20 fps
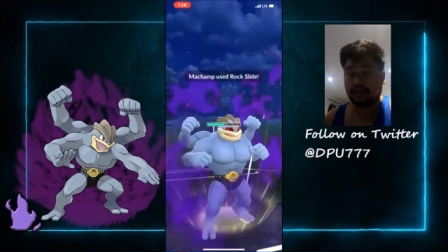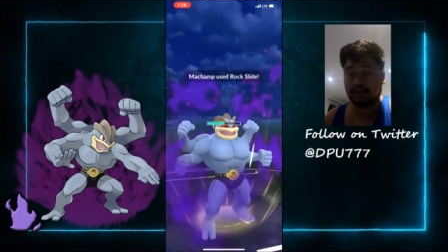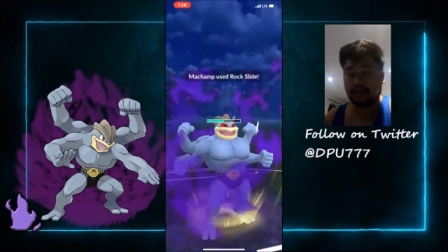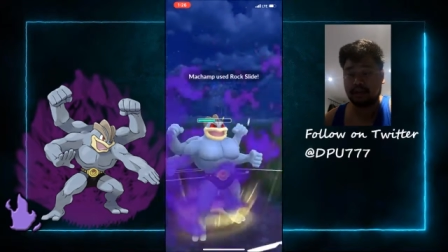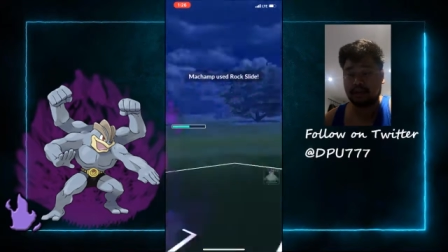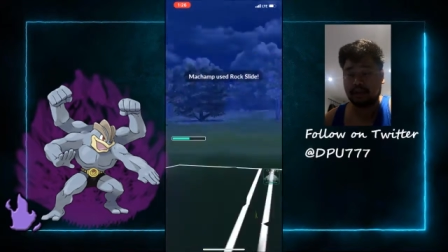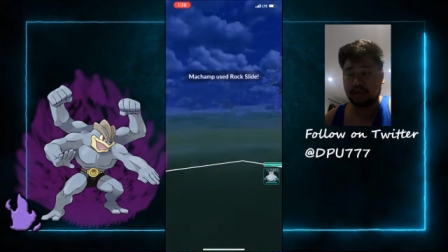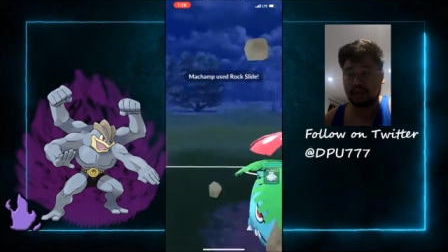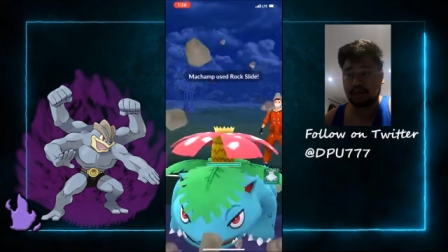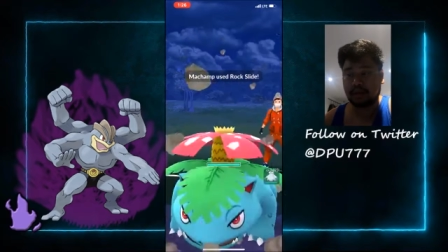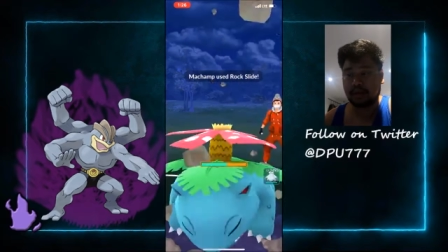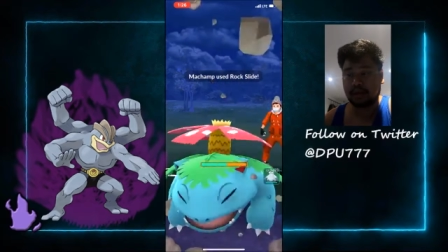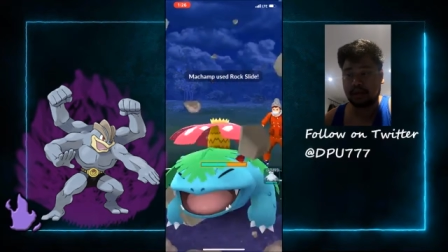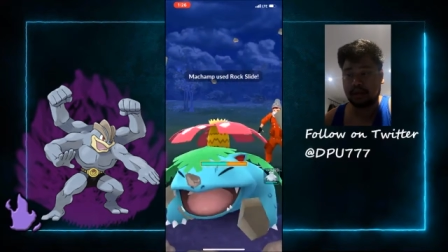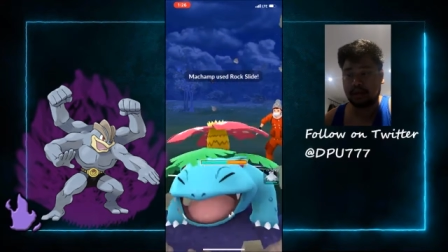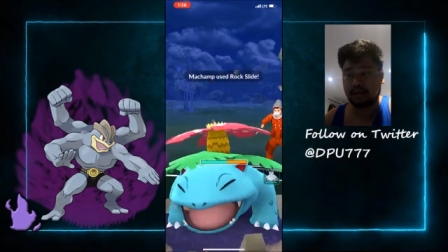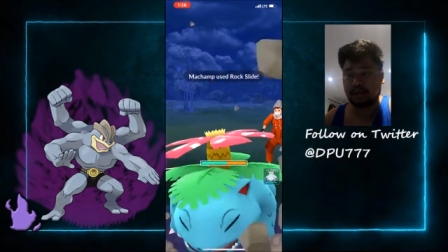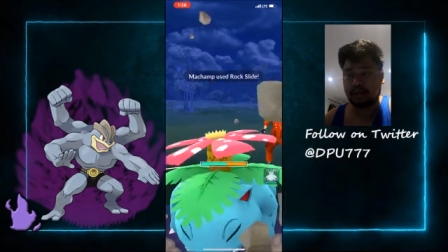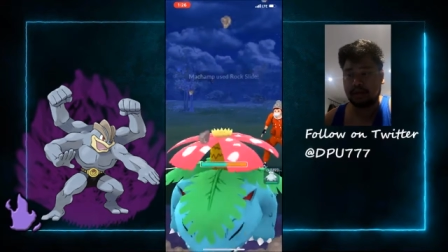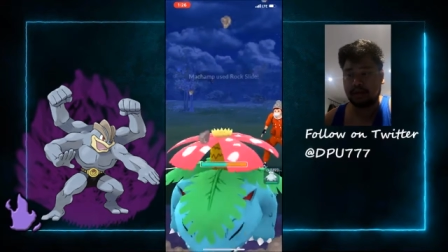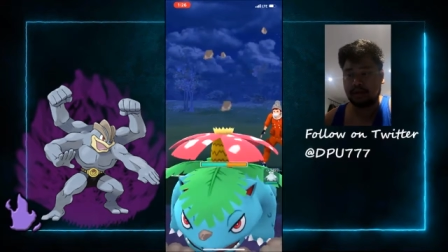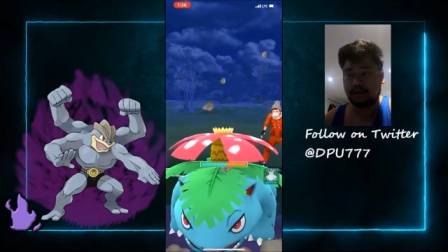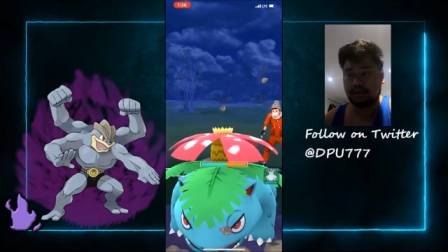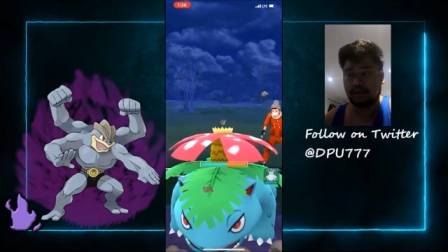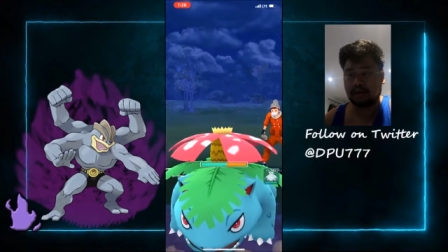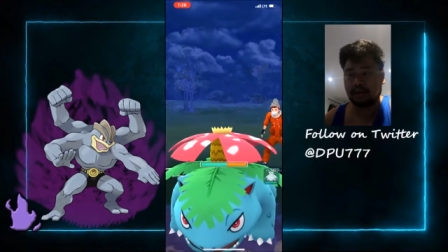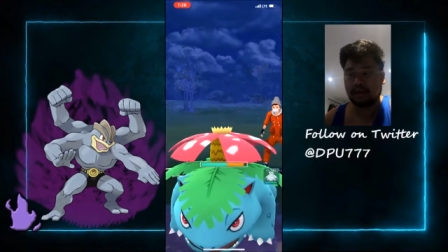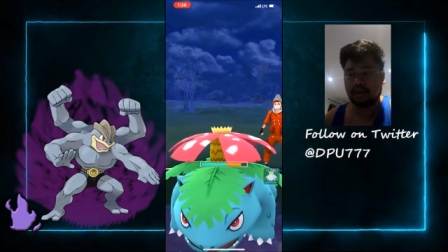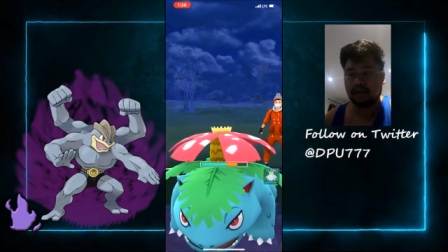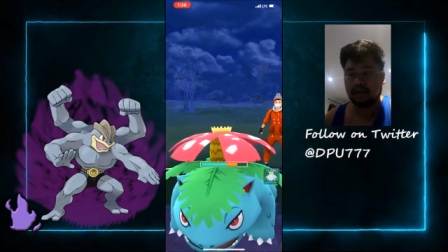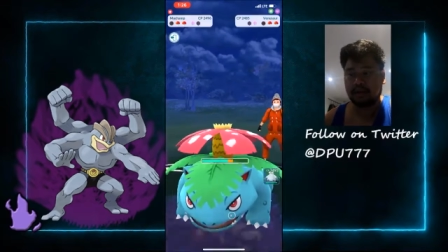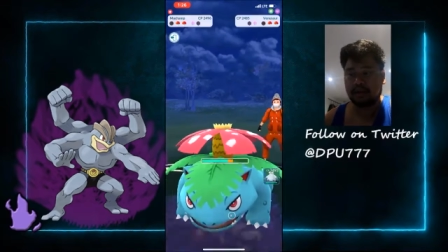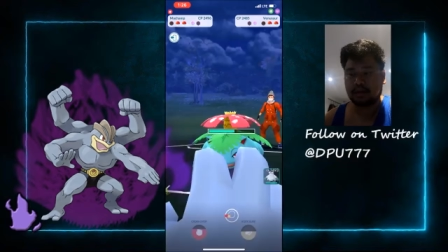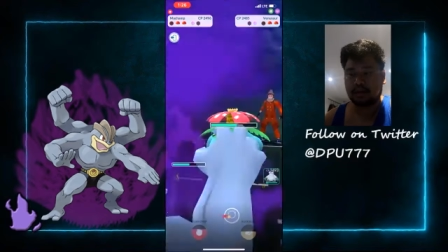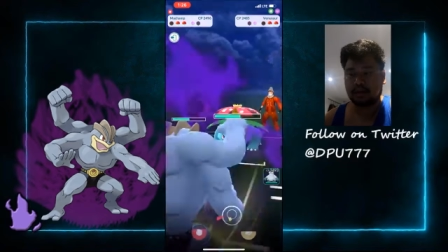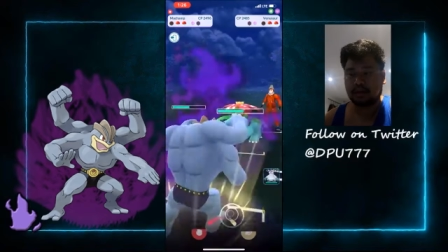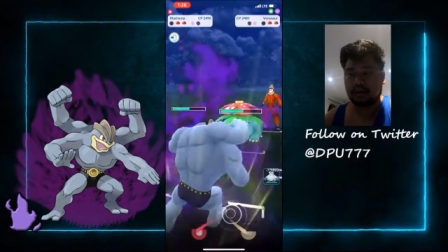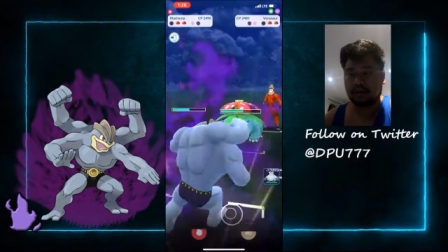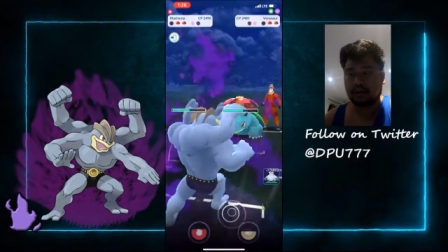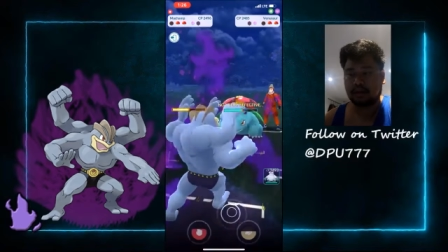Venusaur comes out,
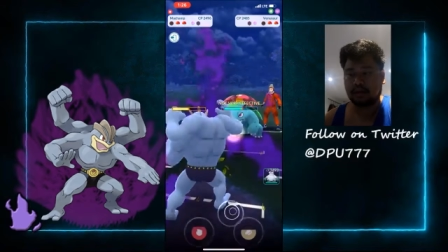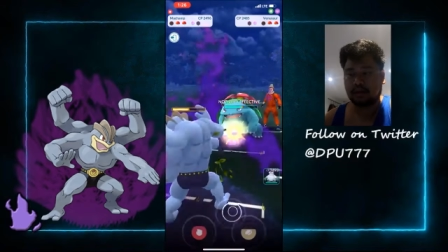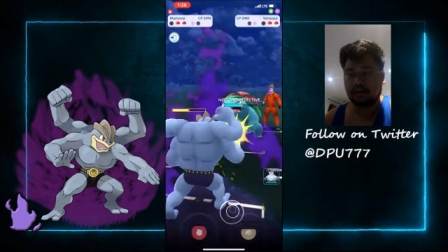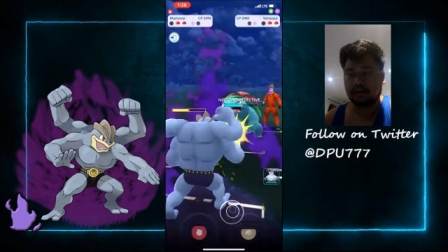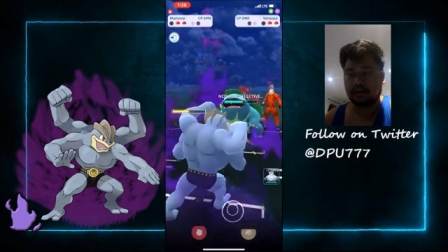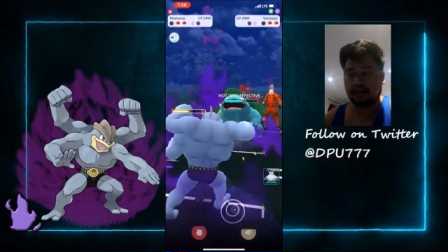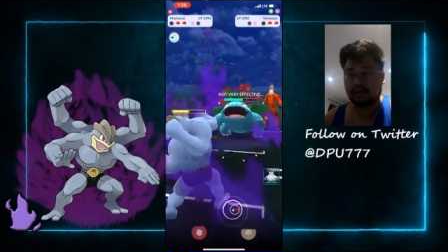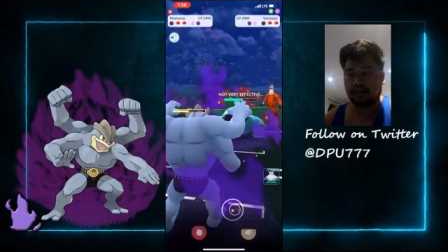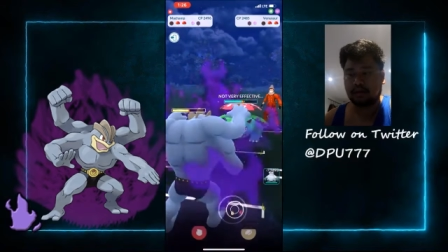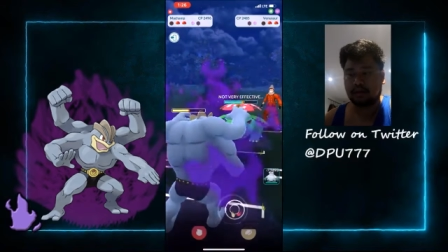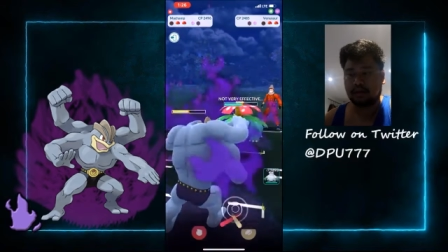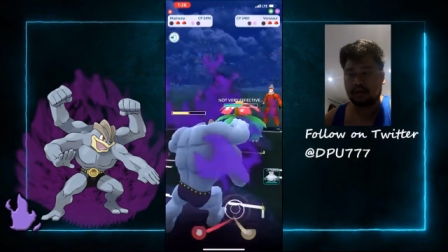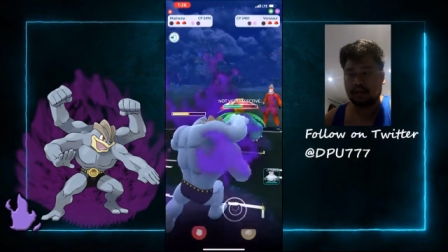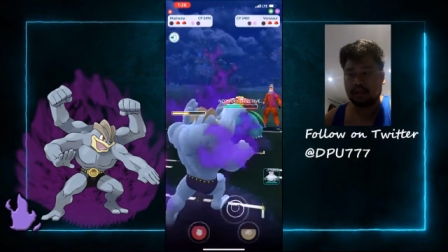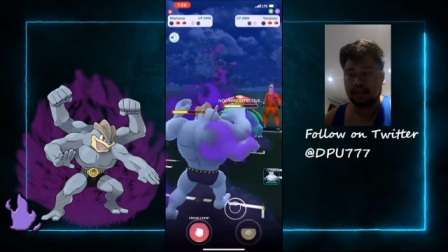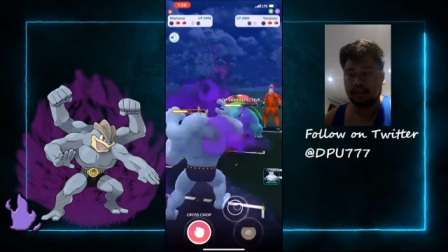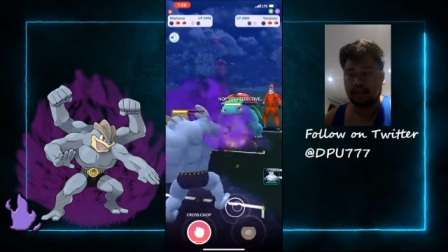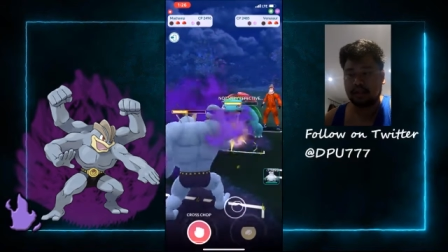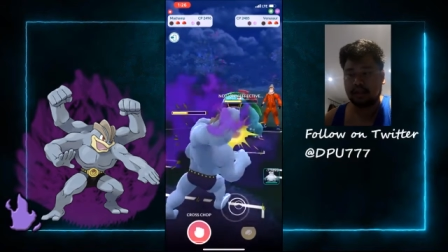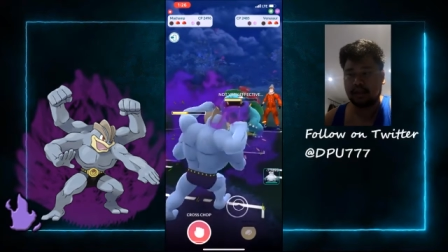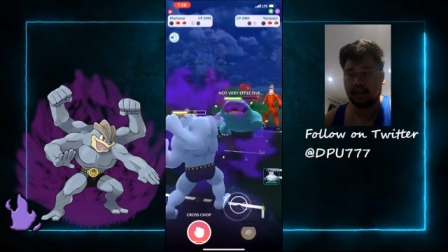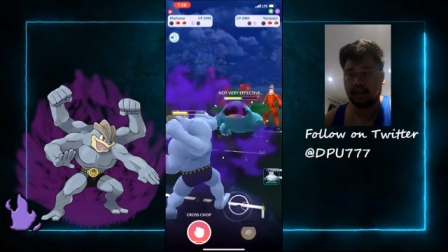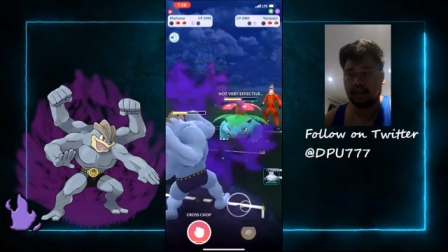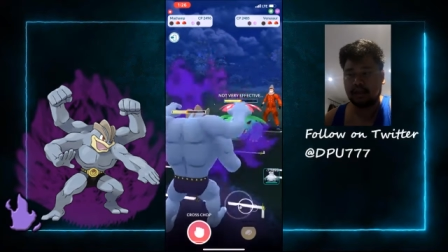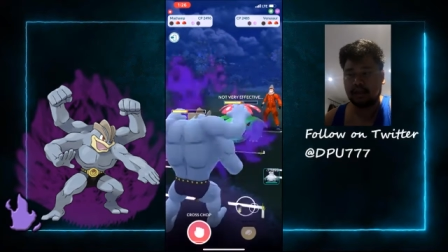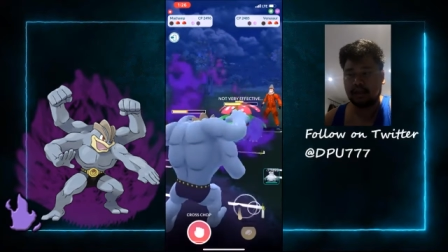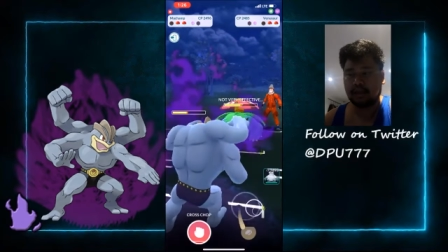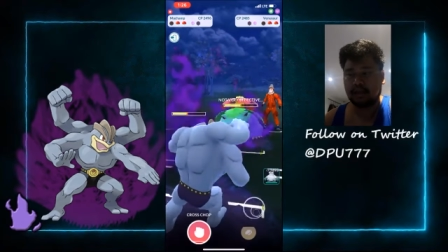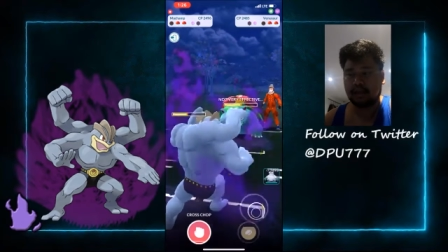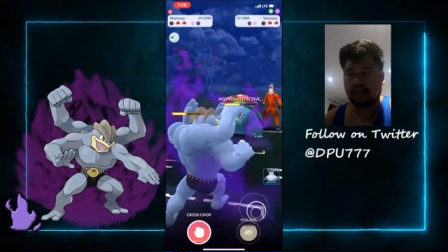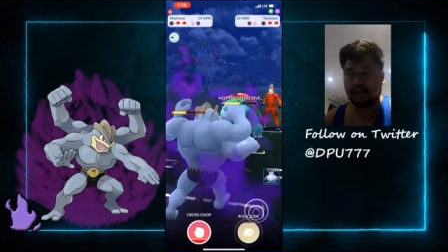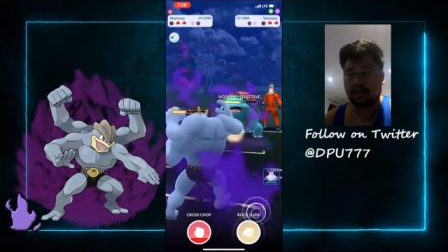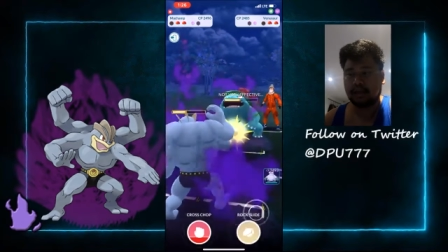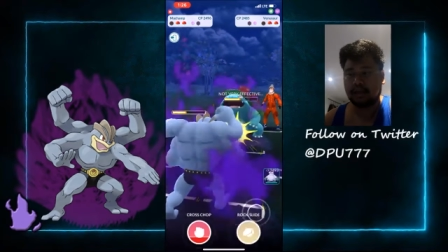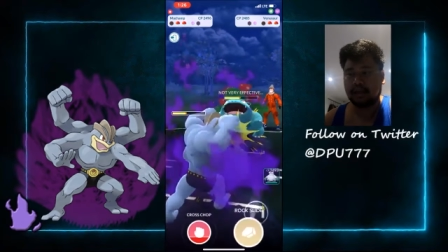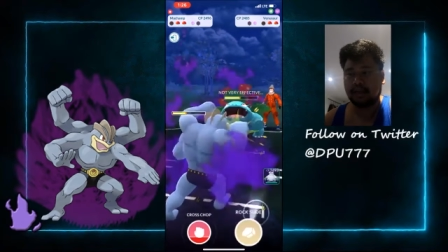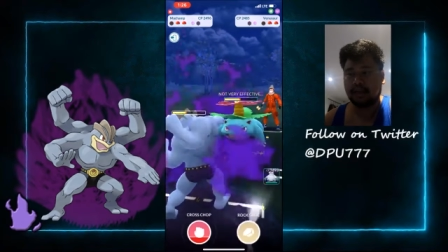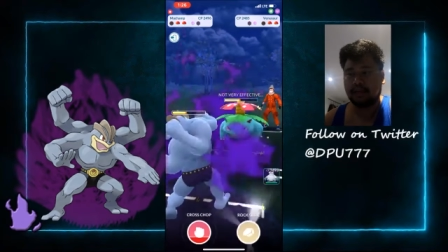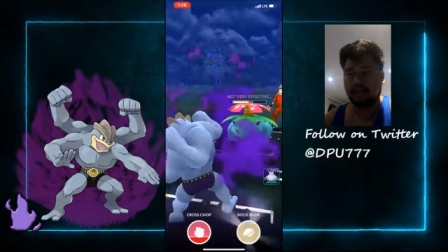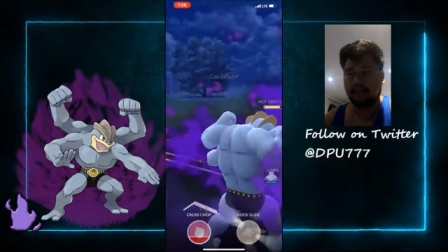so I'm gonna go for a Rock Slide, and